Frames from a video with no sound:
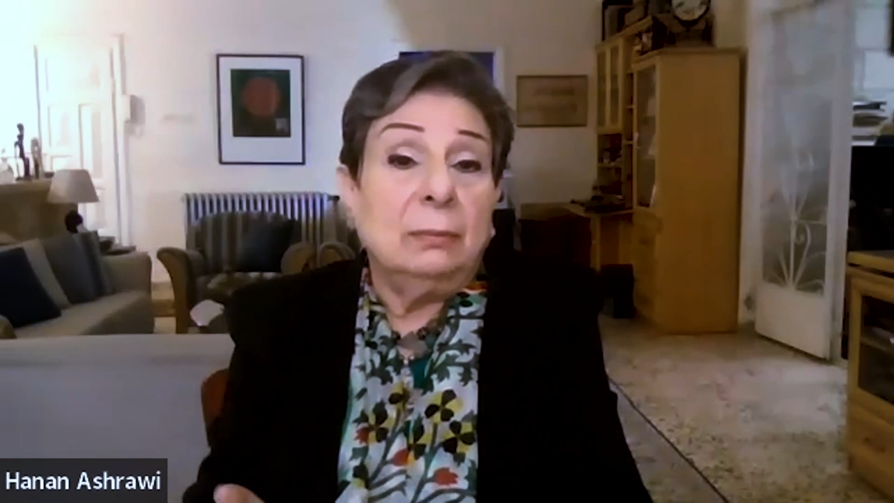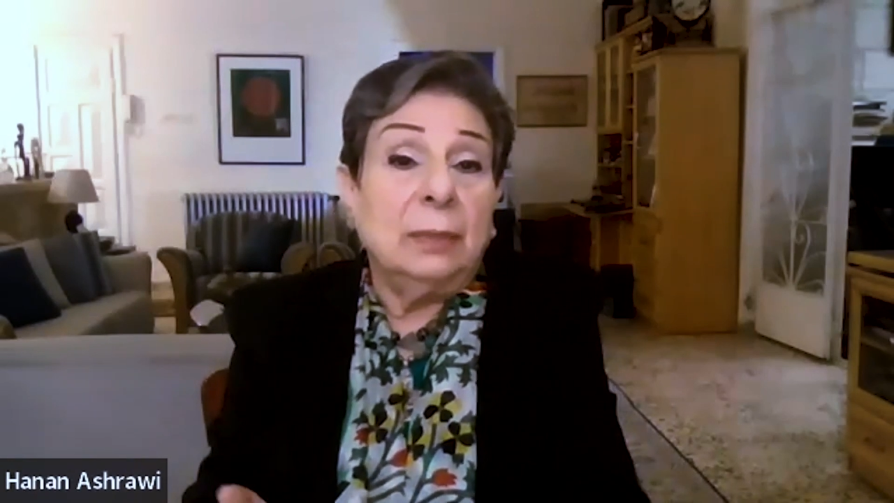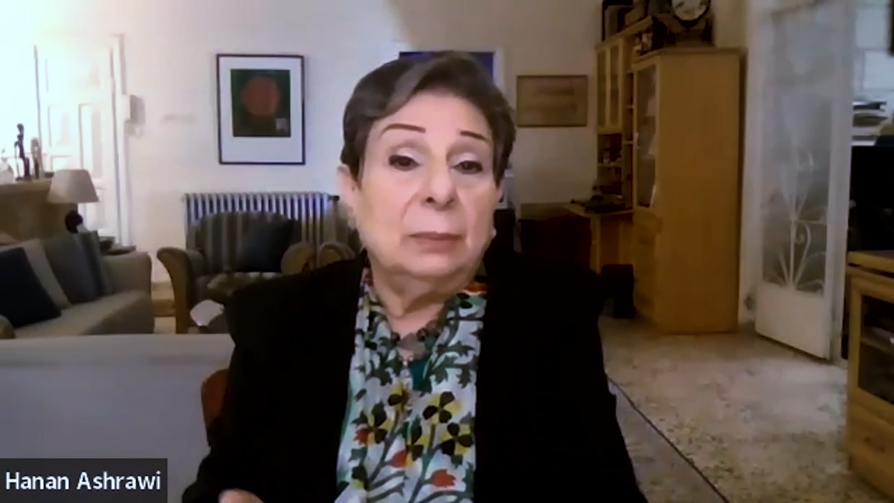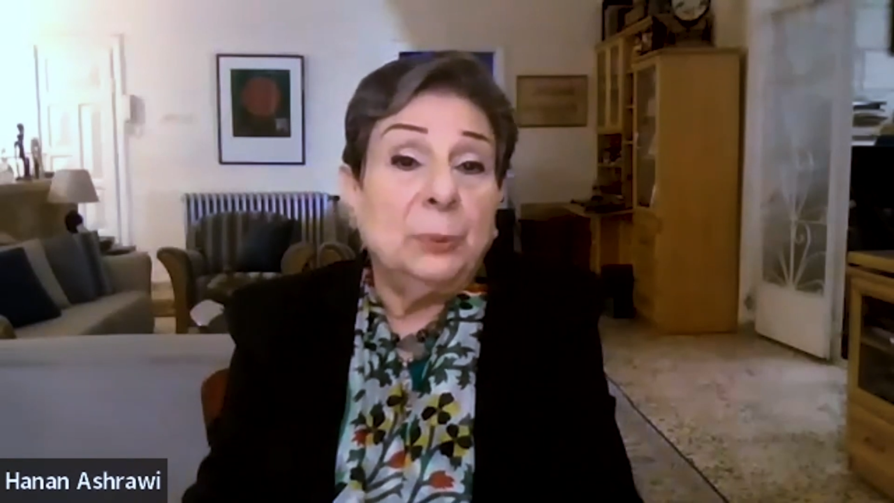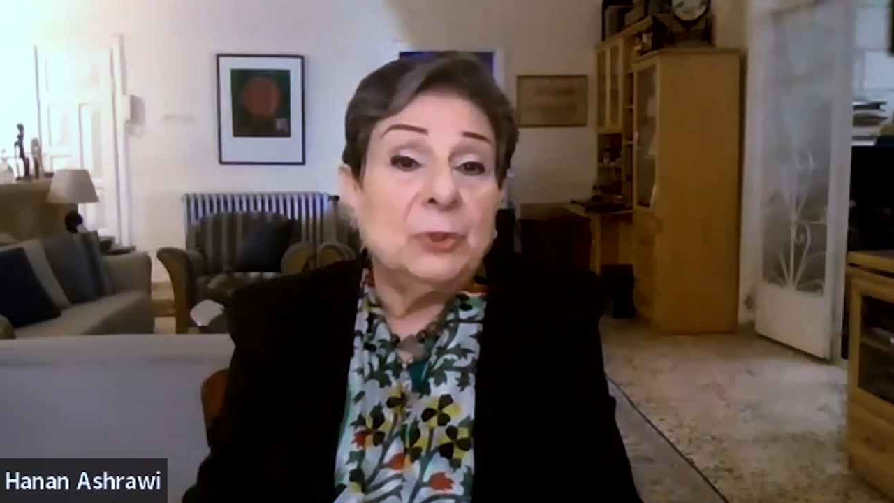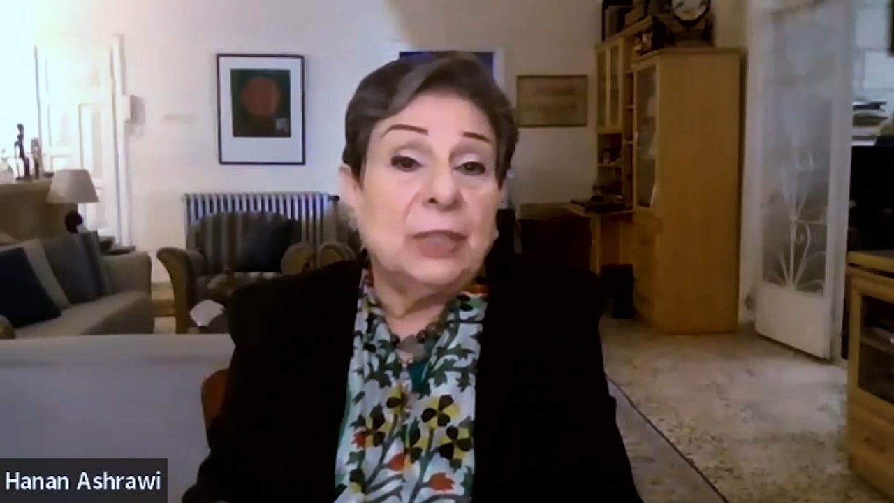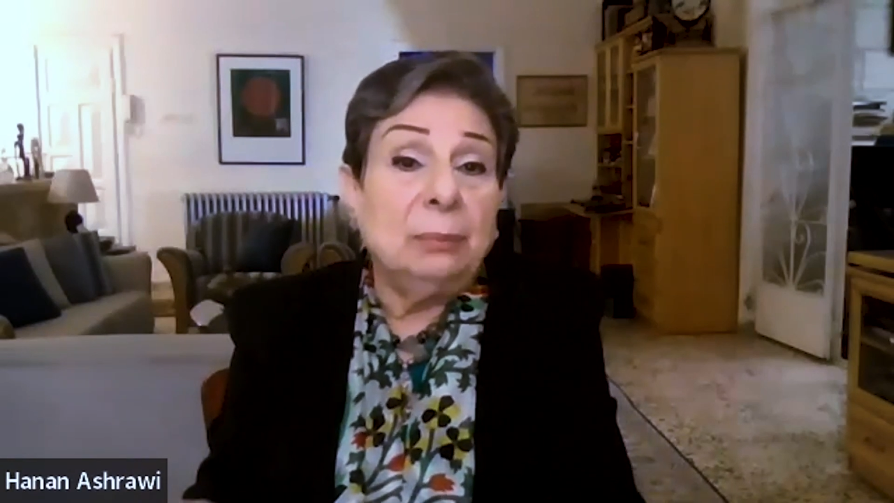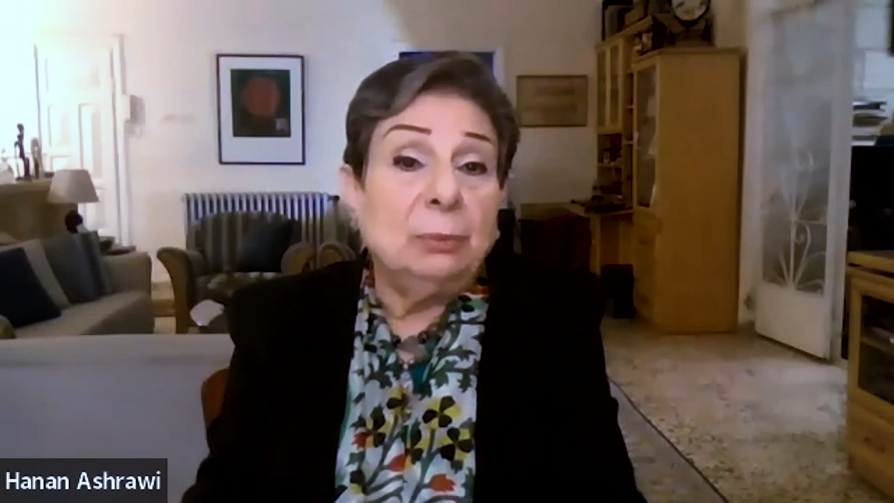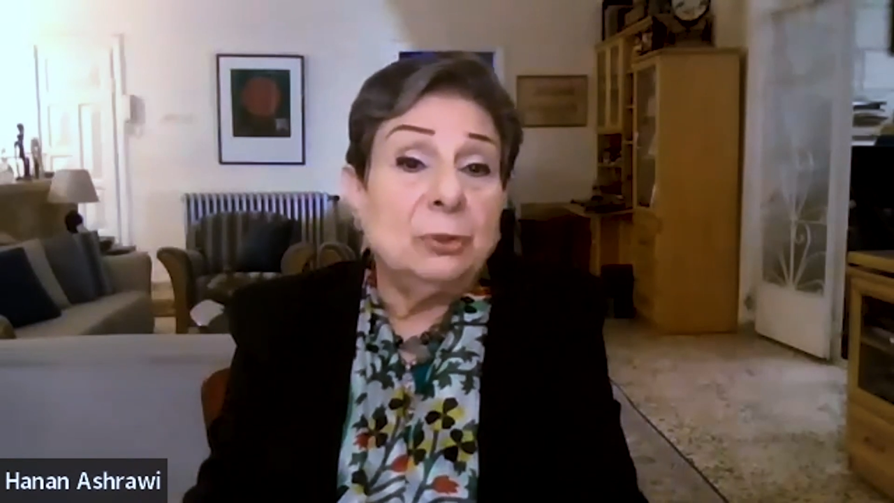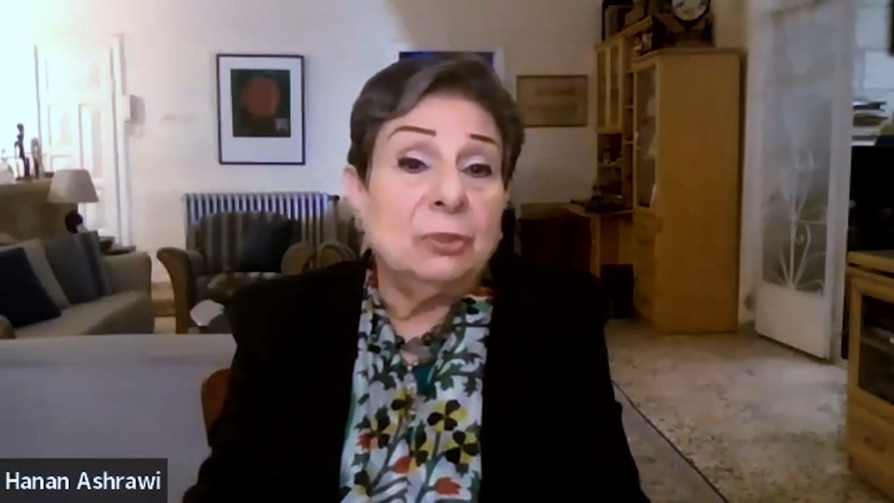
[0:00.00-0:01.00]
When push
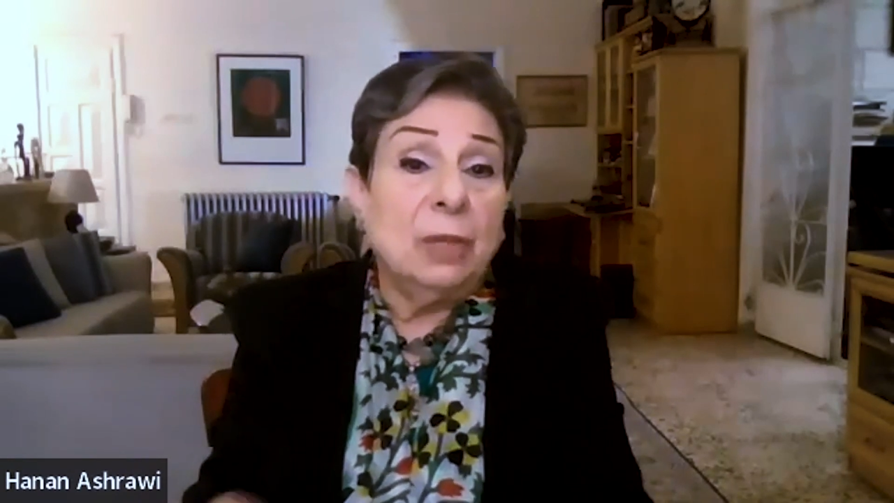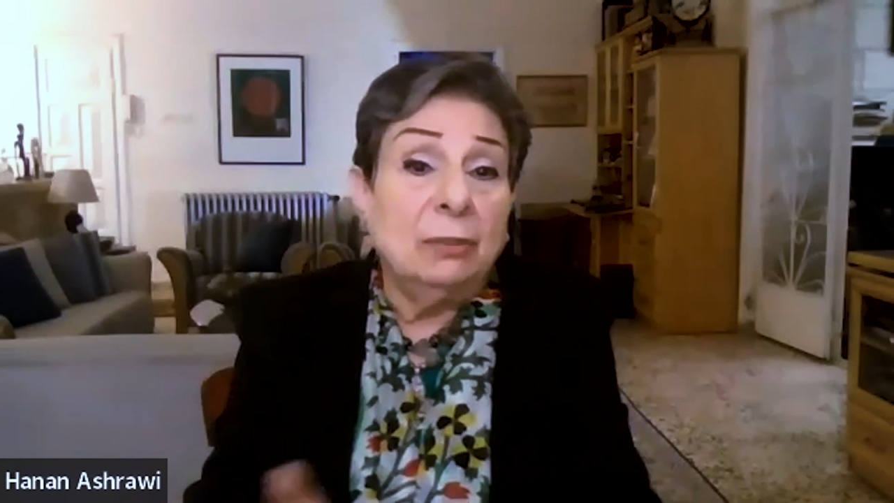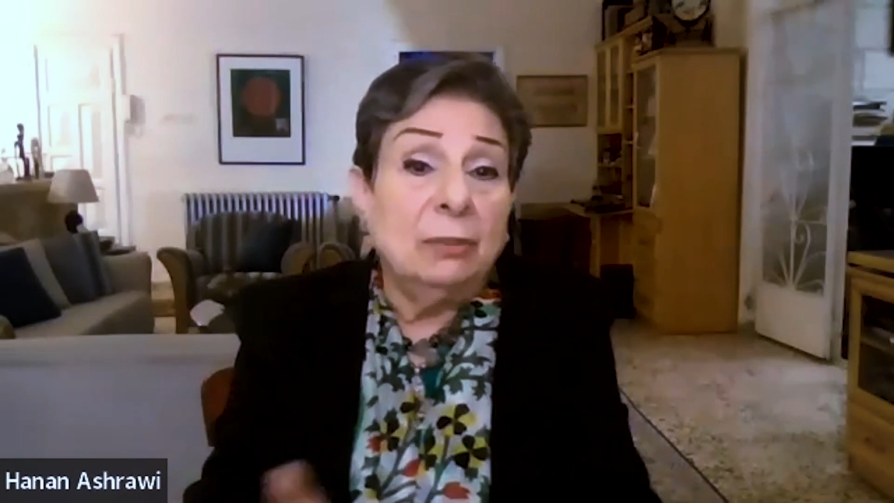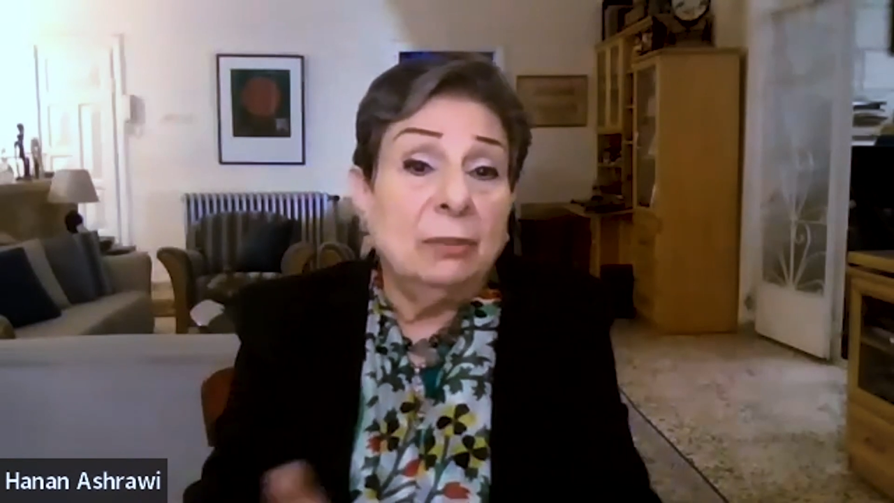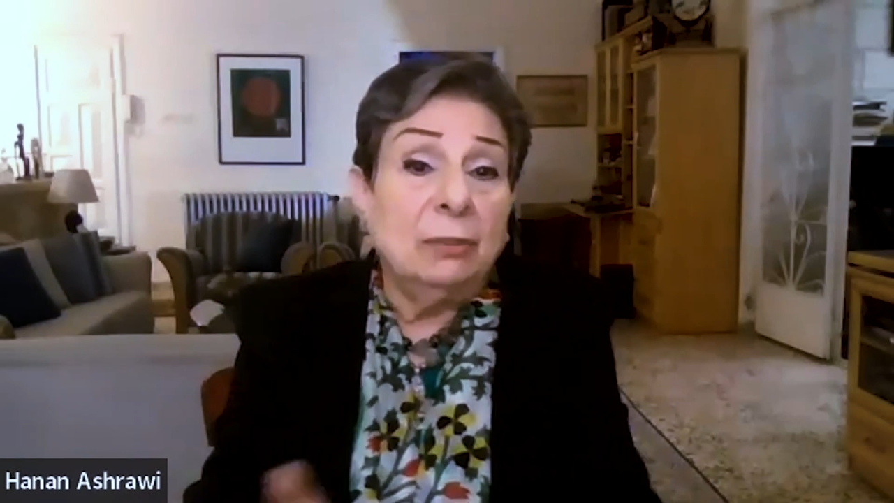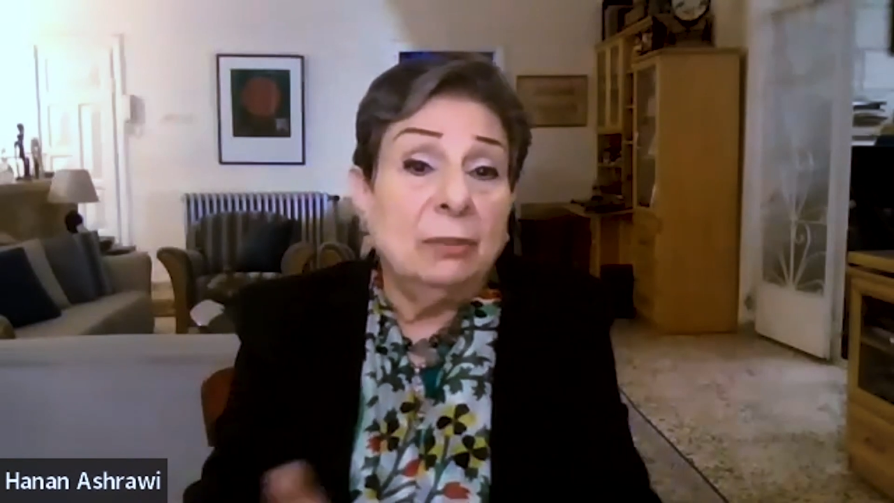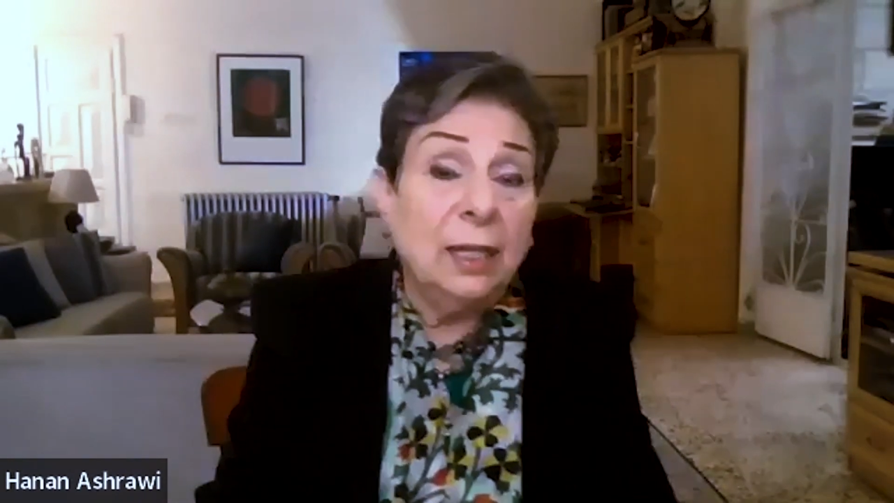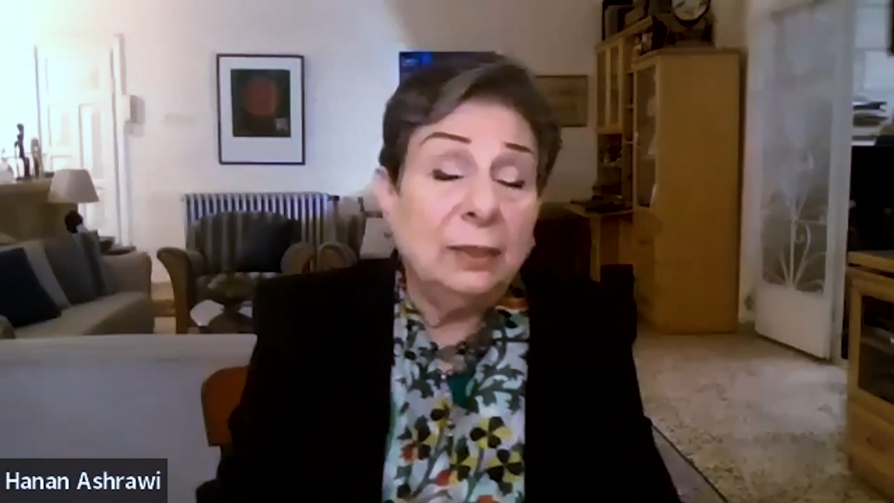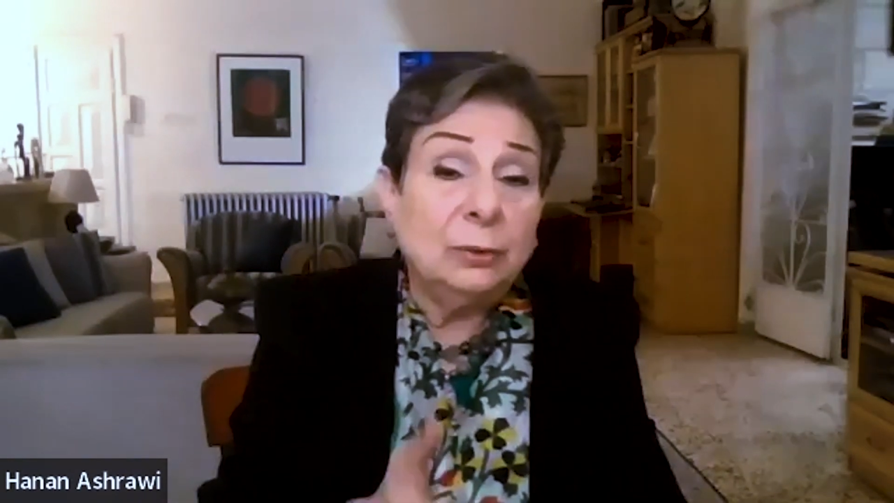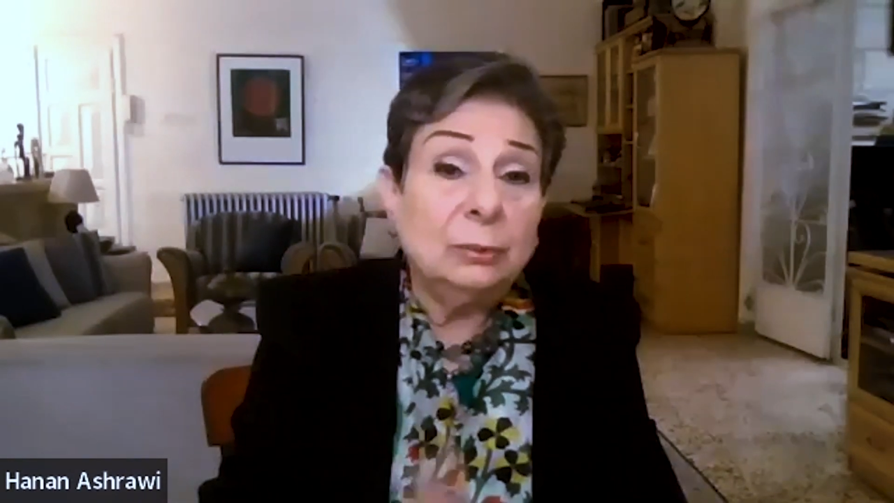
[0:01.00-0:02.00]
came to shove, they
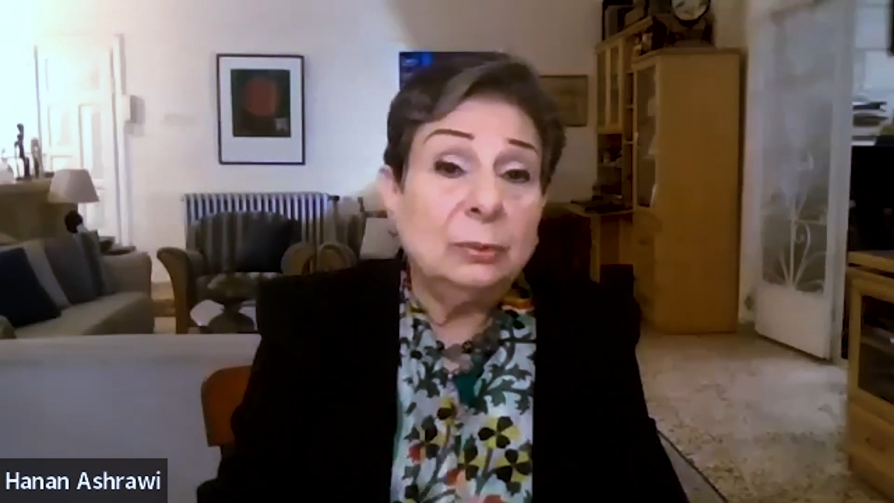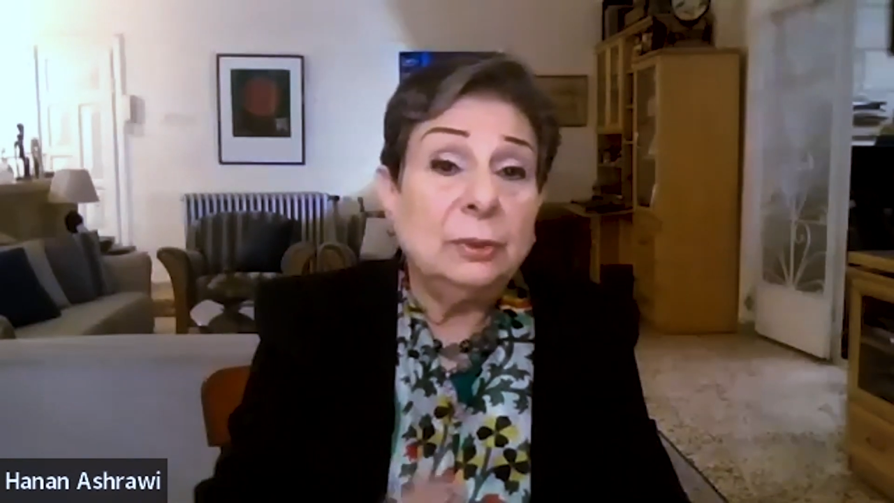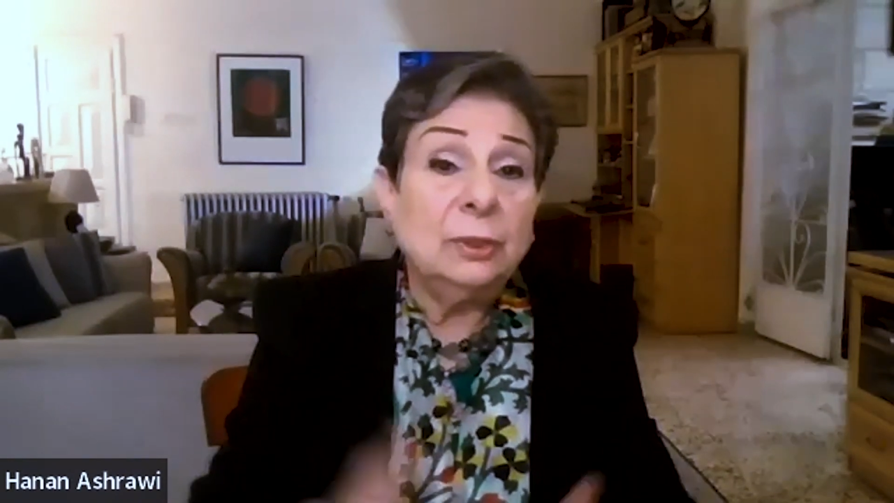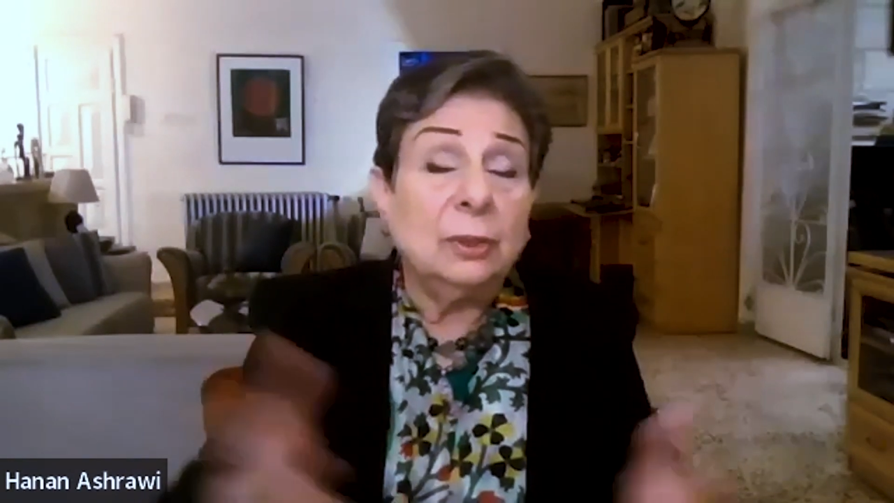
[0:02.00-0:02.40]
had to,